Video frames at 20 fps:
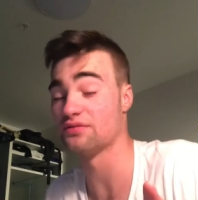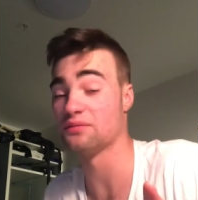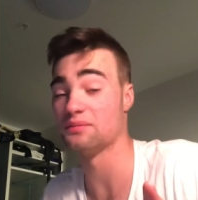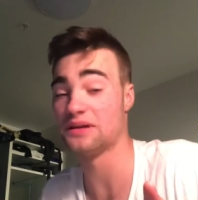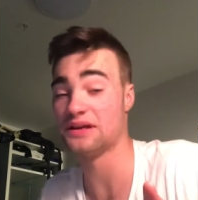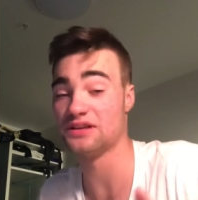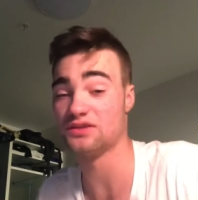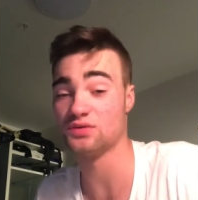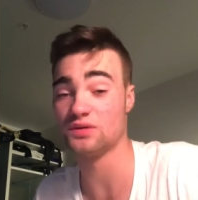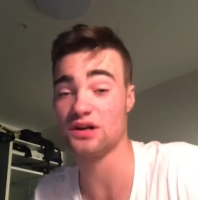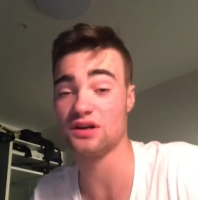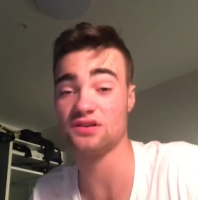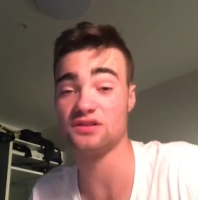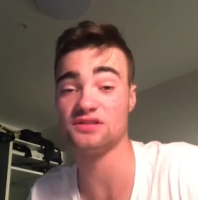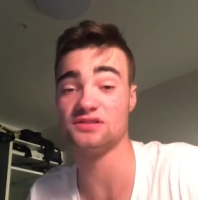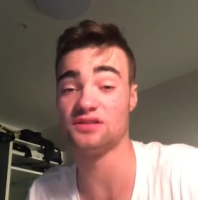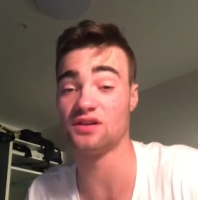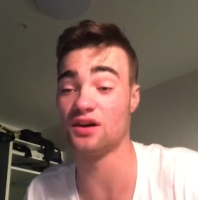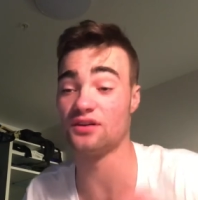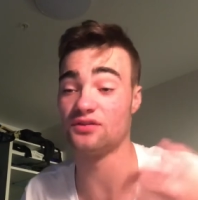for me as well
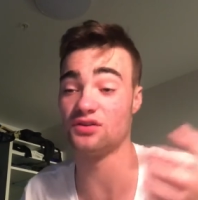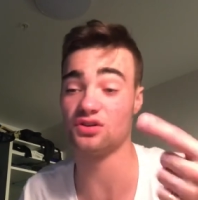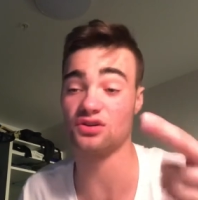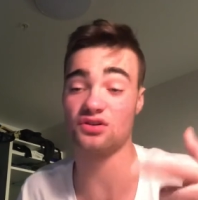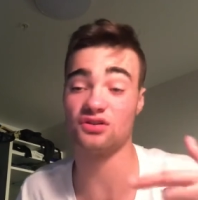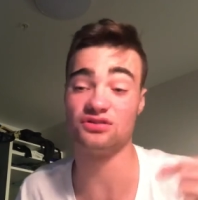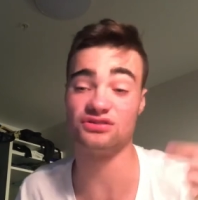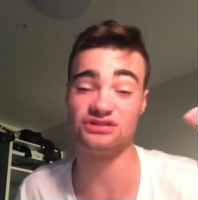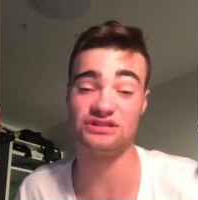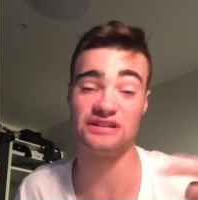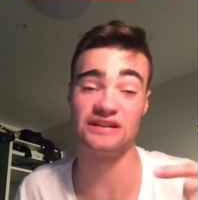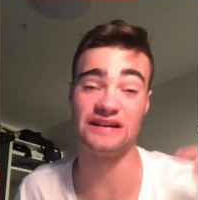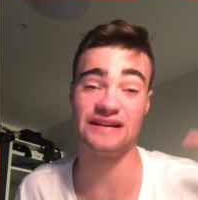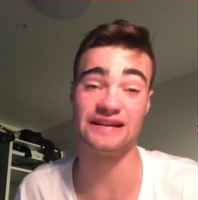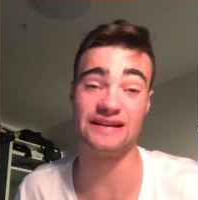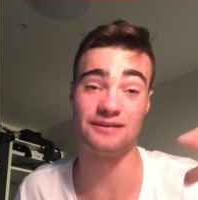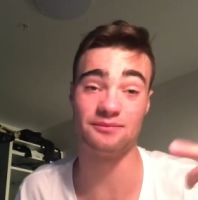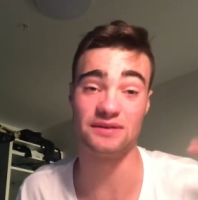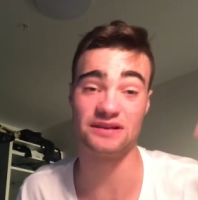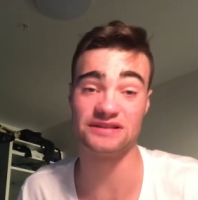because I've got to constantly
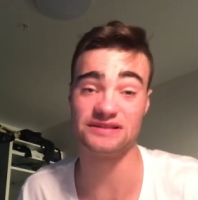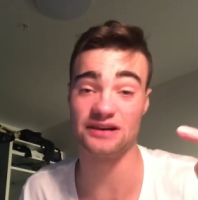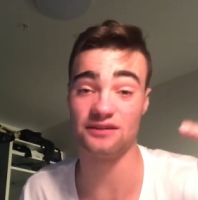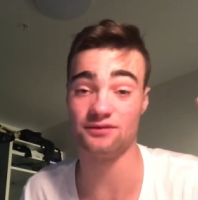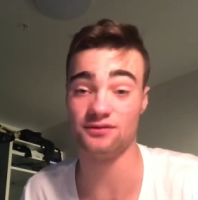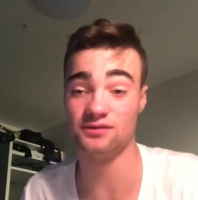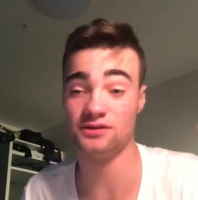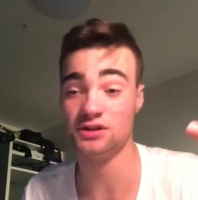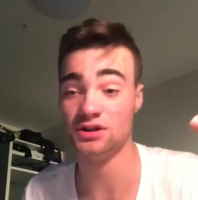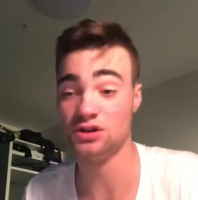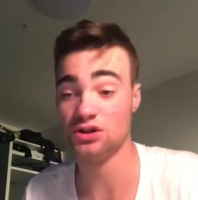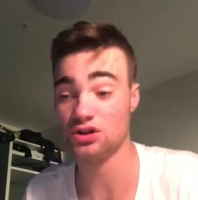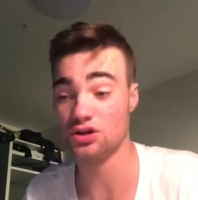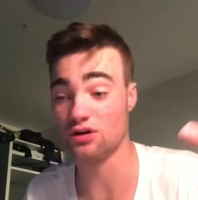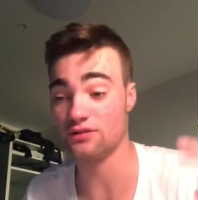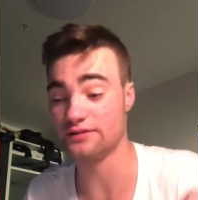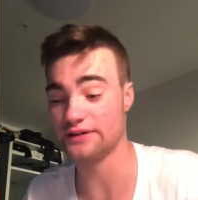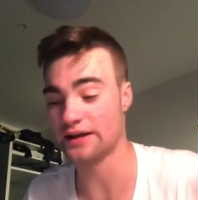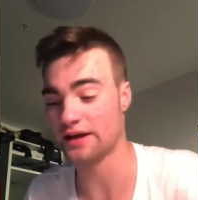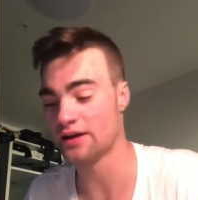hear myself
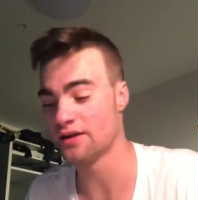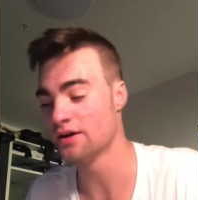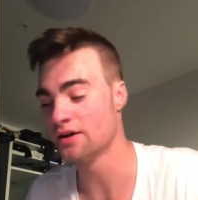coughing.